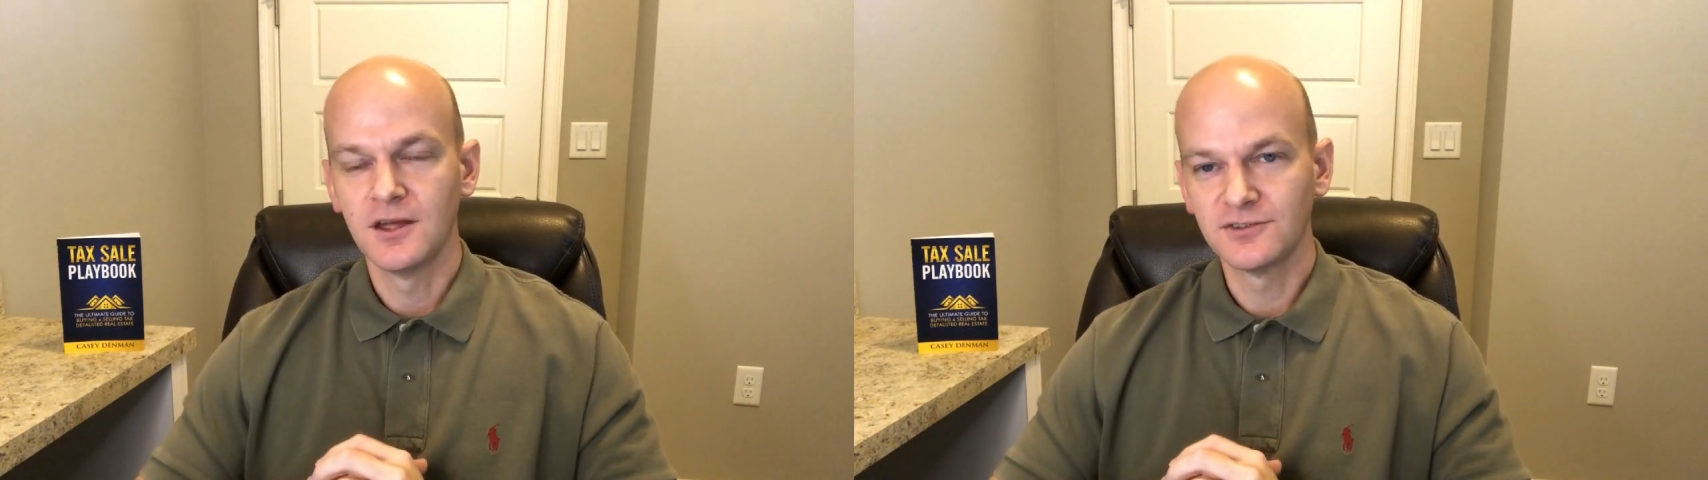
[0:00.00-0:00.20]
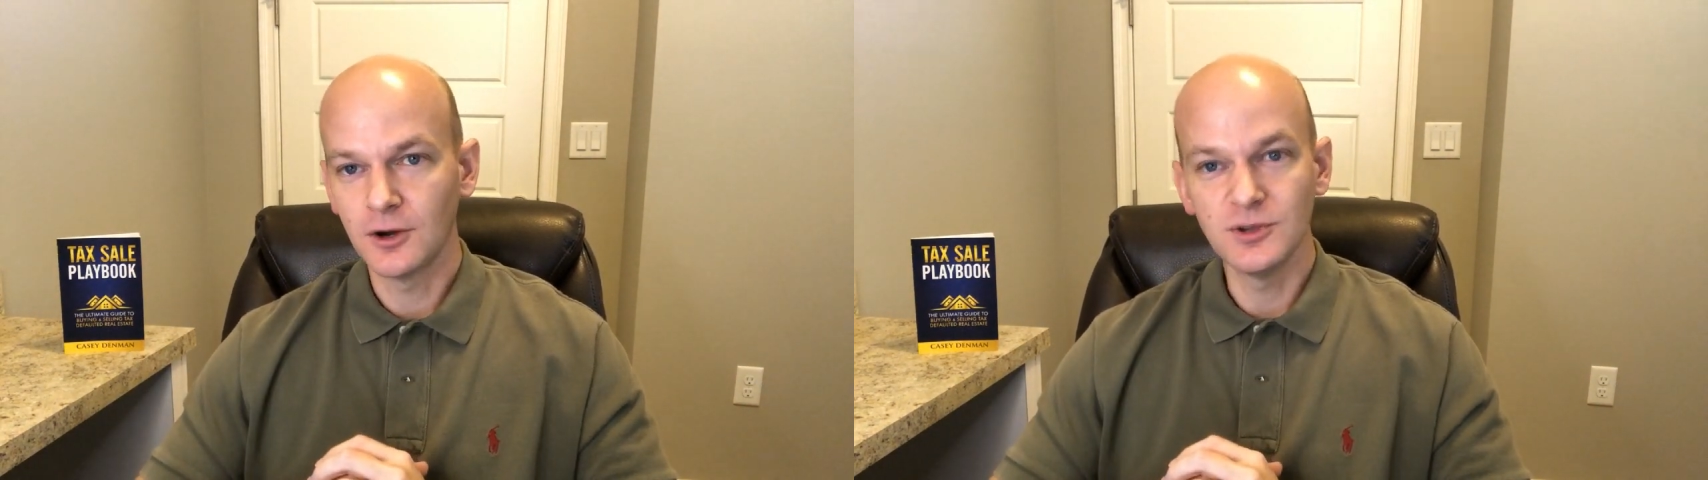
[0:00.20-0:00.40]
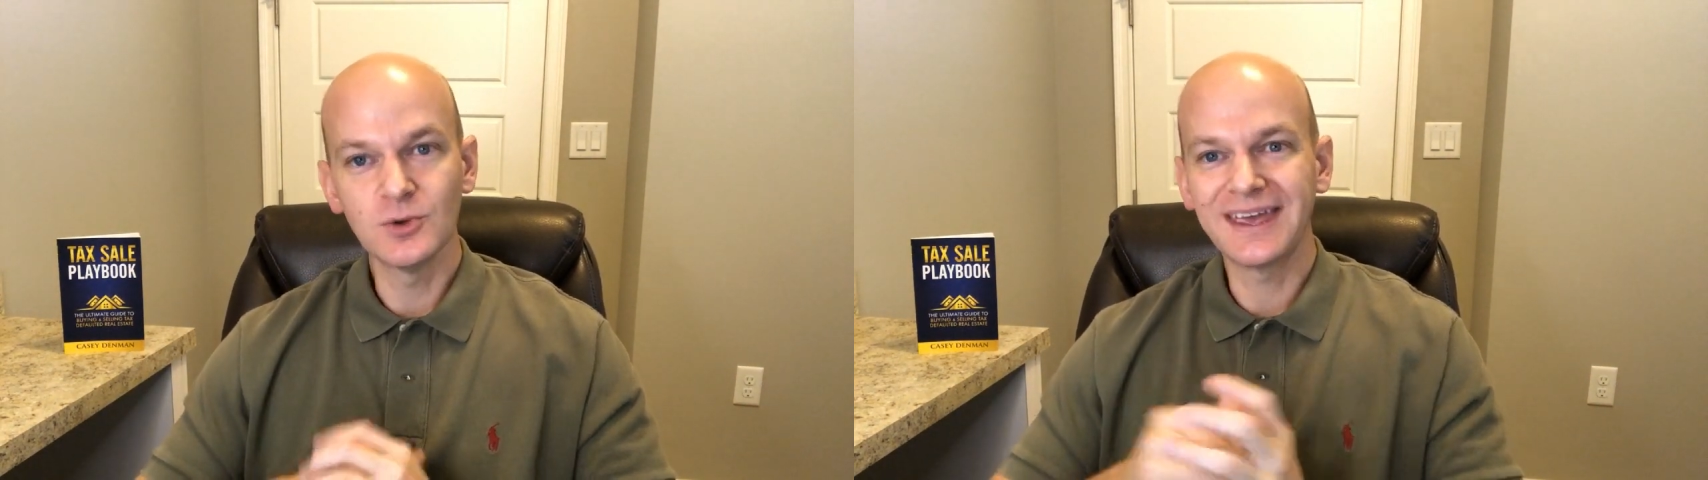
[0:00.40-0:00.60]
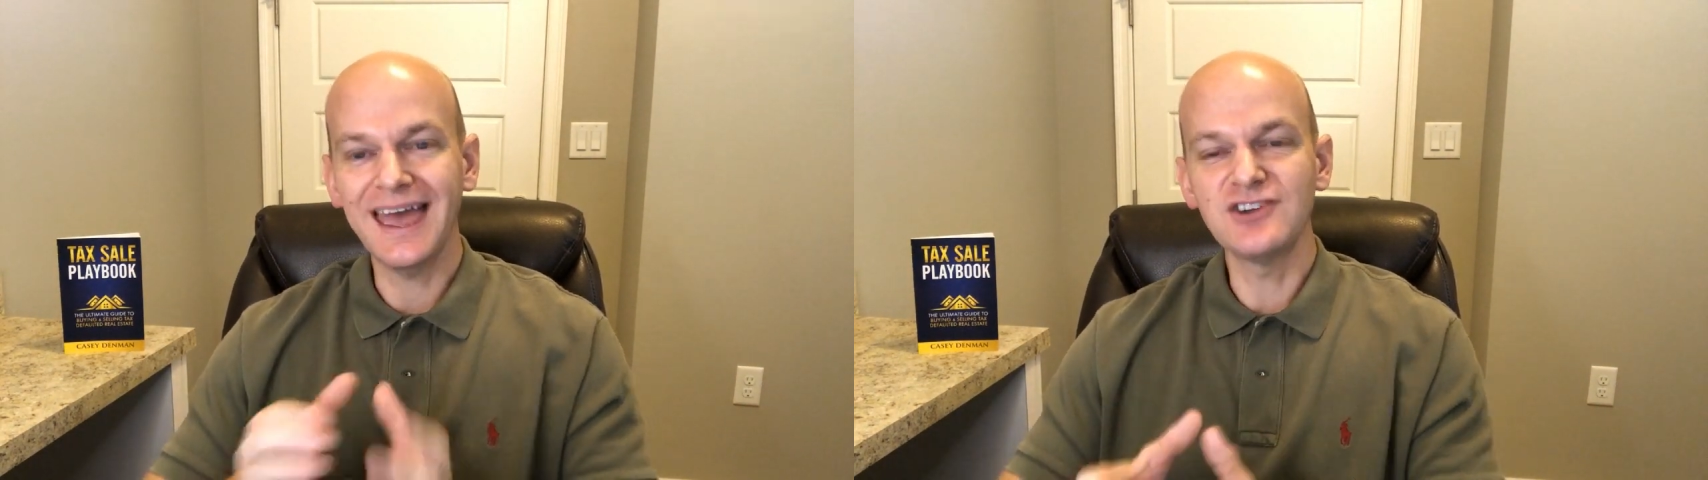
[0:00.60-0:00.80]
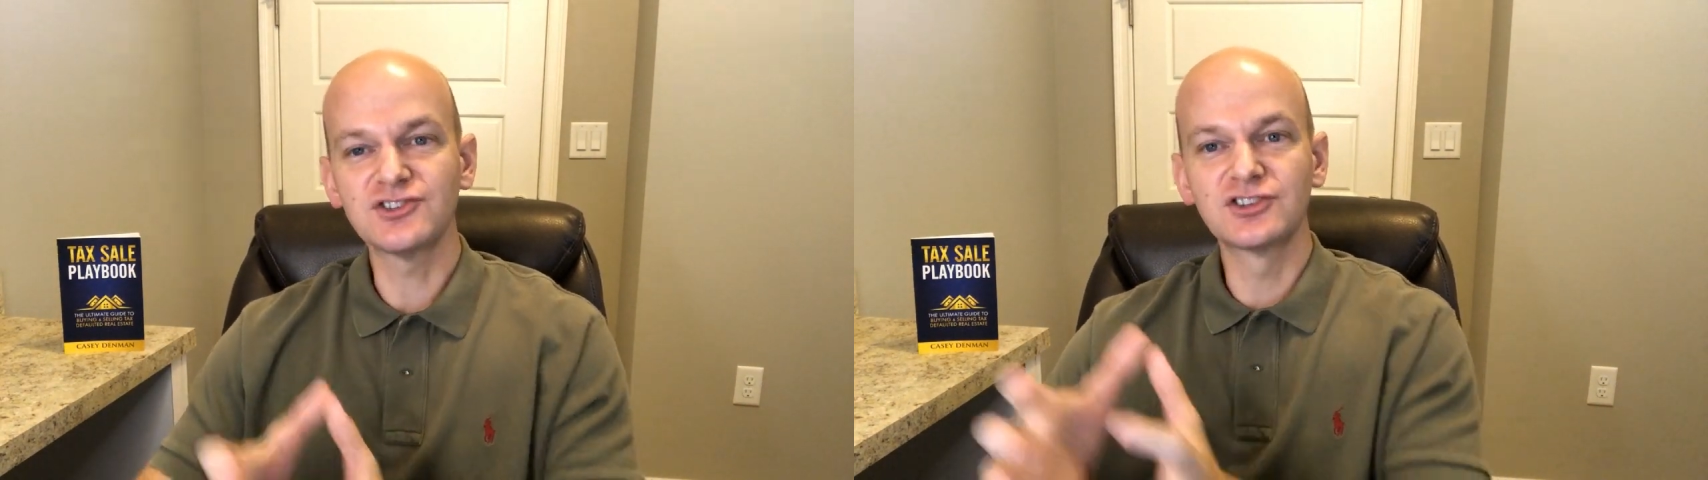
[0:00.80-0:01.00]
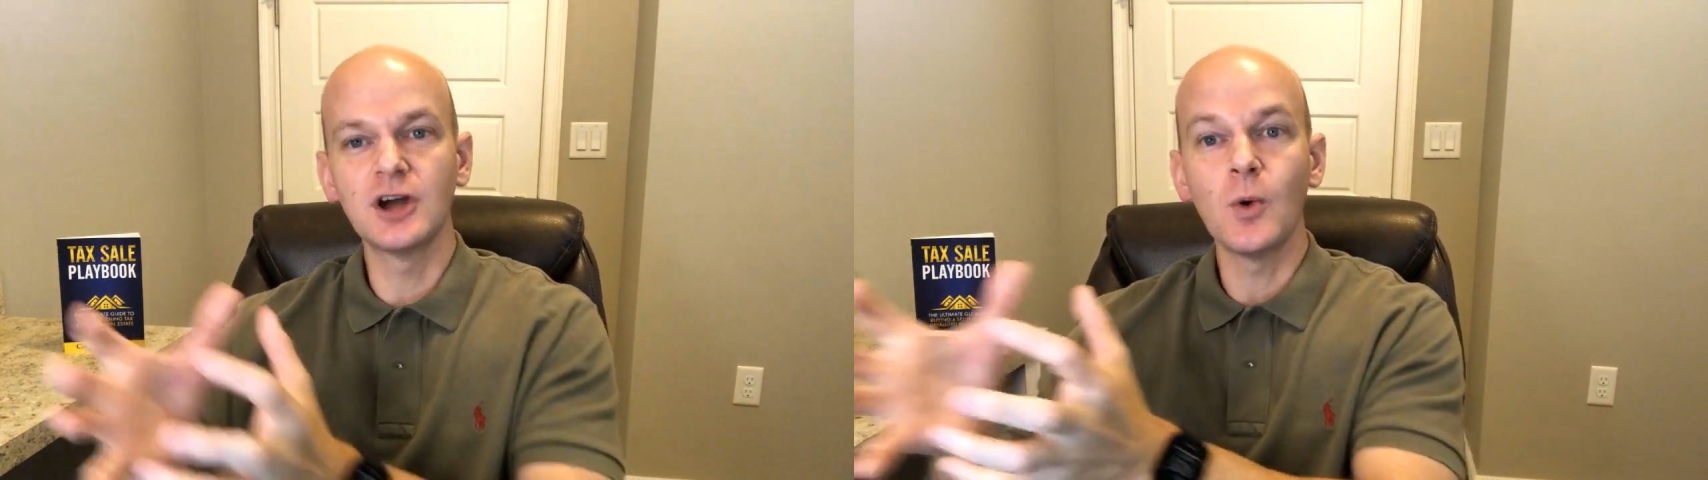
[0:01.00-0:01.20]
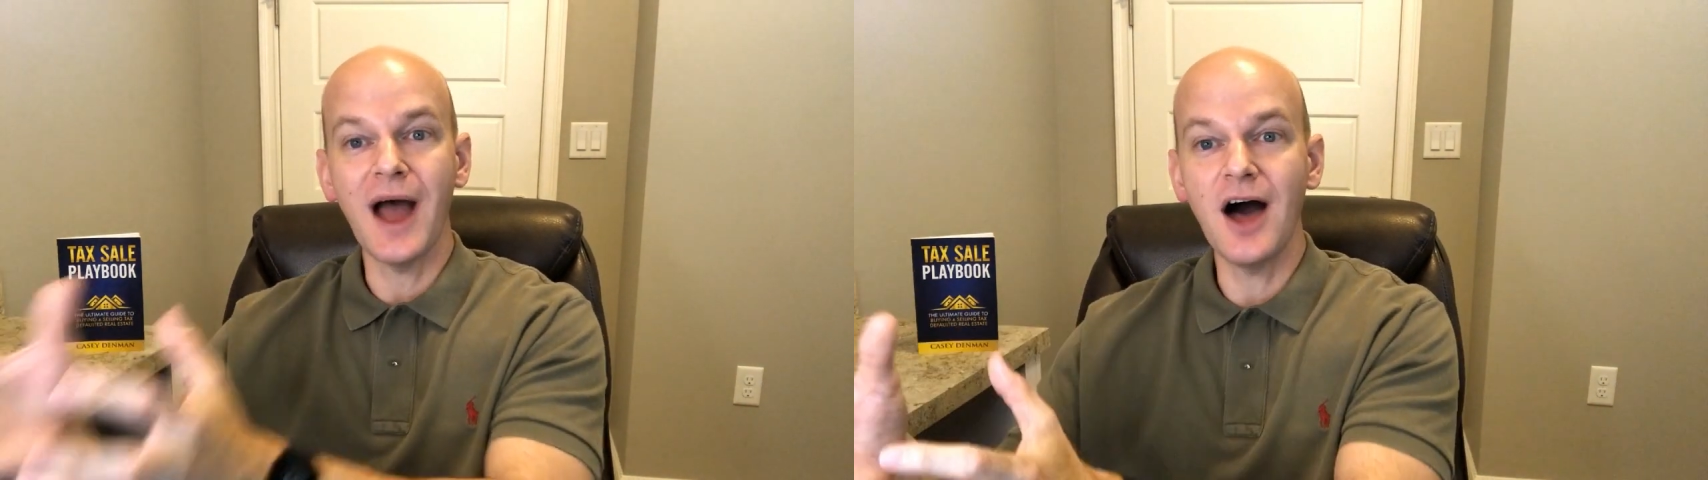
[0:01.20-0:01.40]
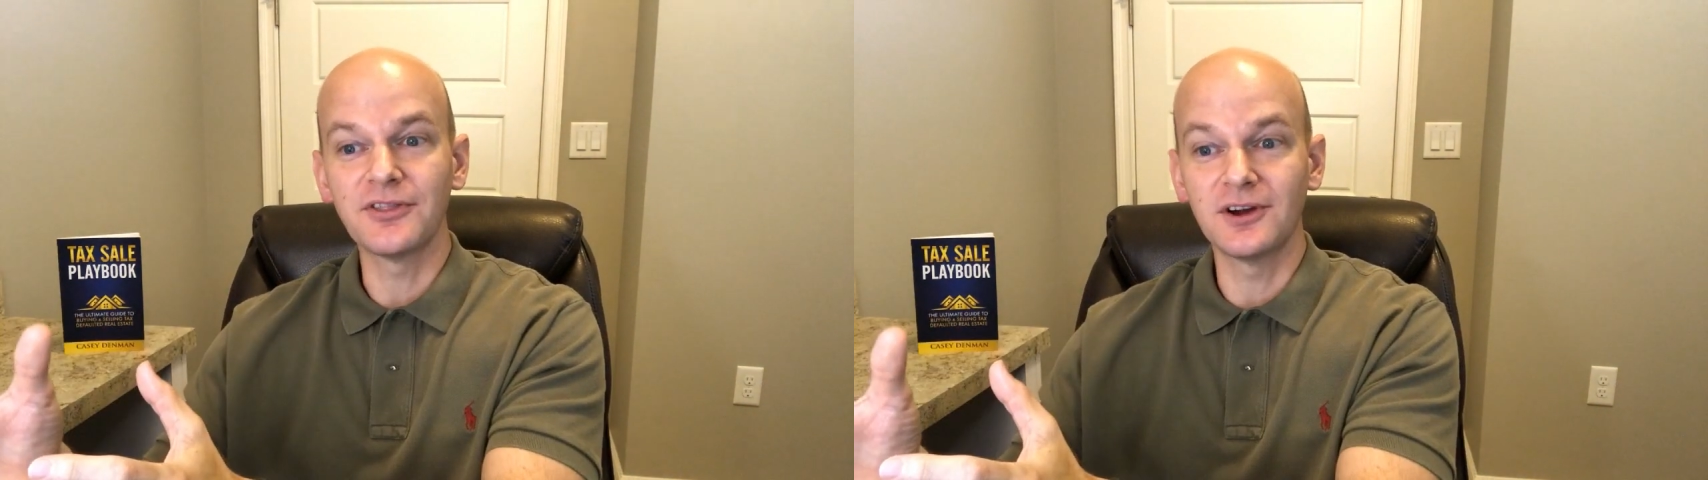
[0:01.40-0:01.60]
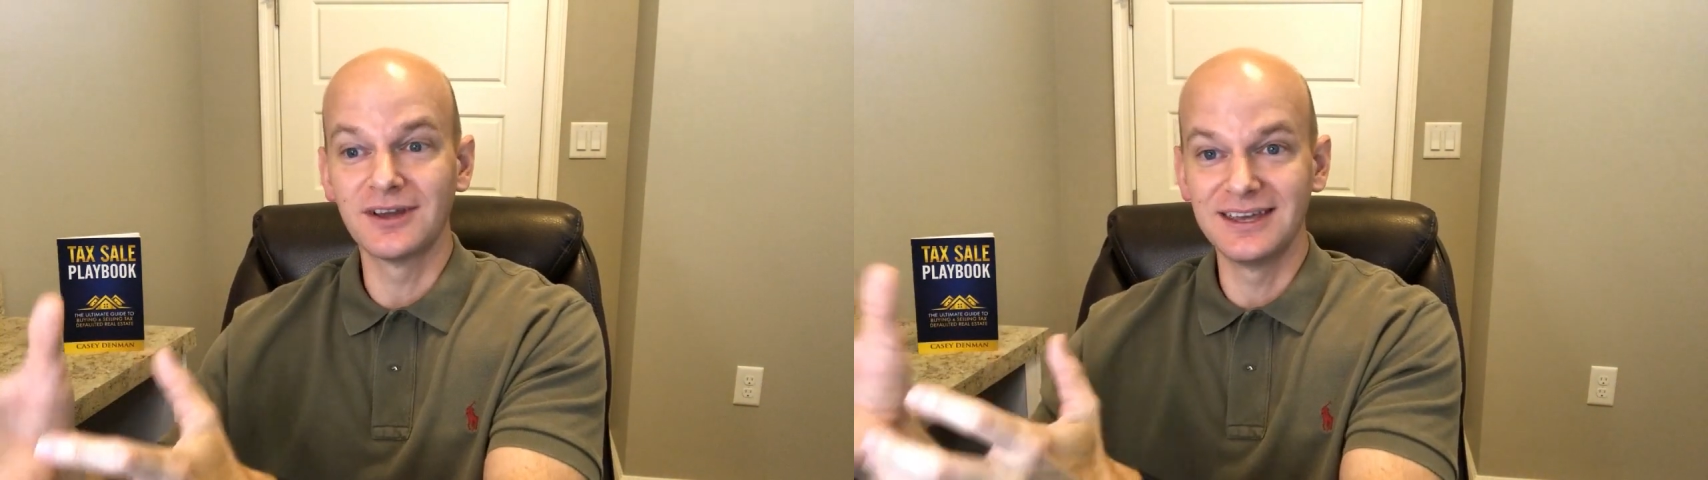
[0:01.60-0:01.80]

So you can't just go out there,